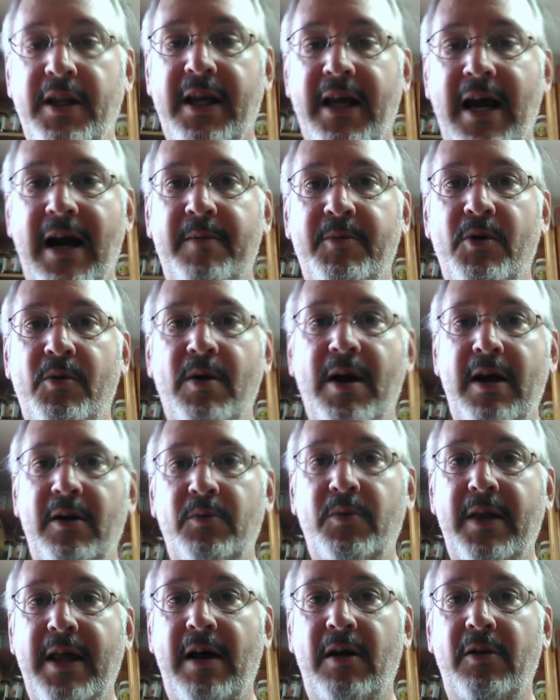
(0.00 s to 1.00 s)
the camera around
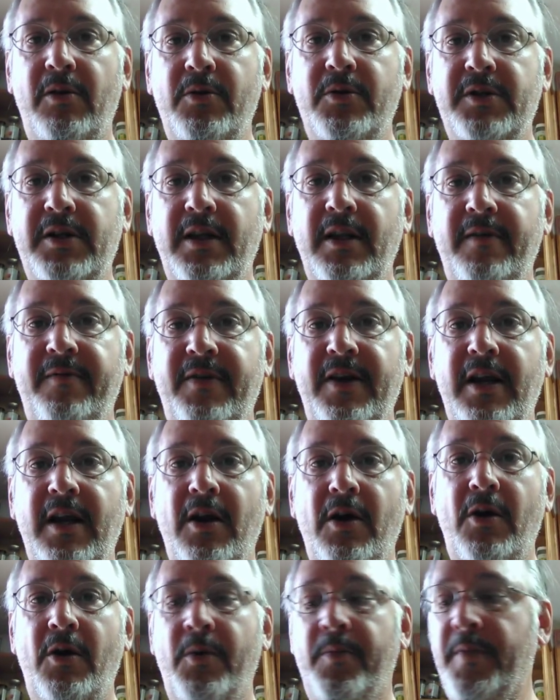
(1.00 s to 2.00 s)
without losing the
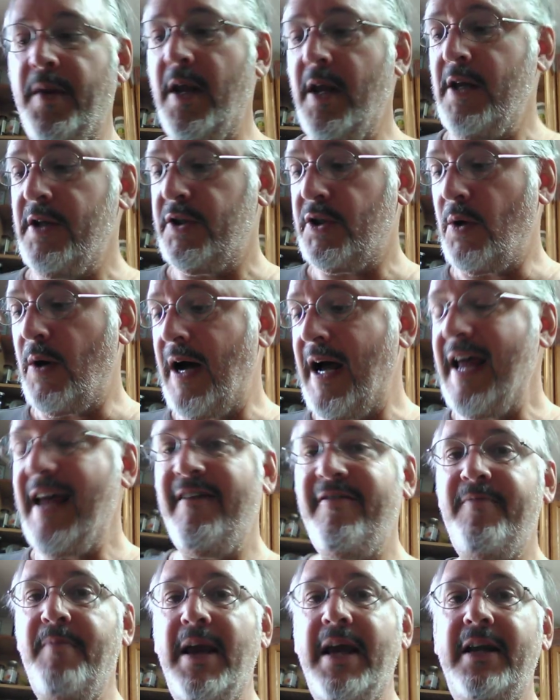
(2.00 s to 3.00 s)
video. So I
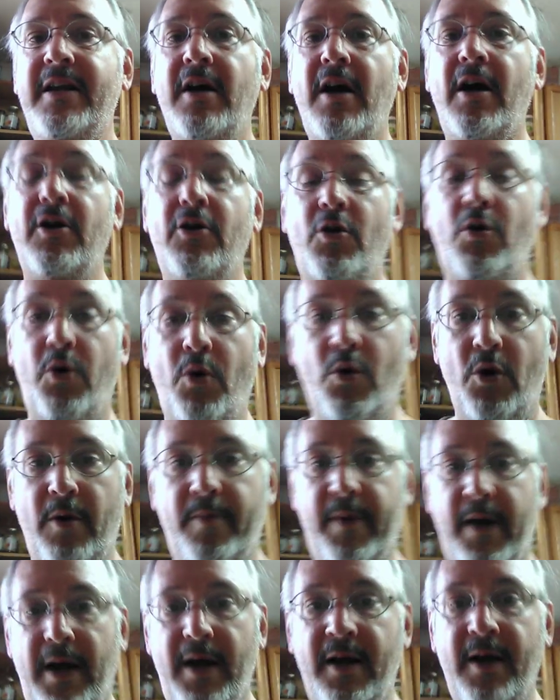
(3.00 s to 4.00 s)
have made a
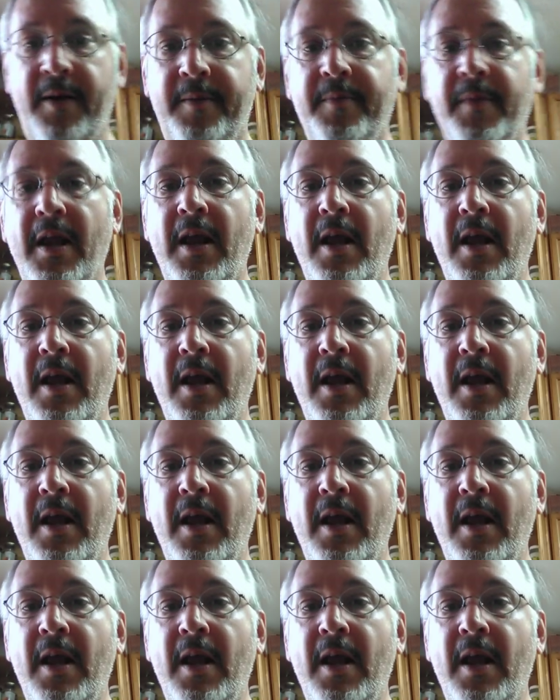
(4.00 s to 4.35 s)
korma.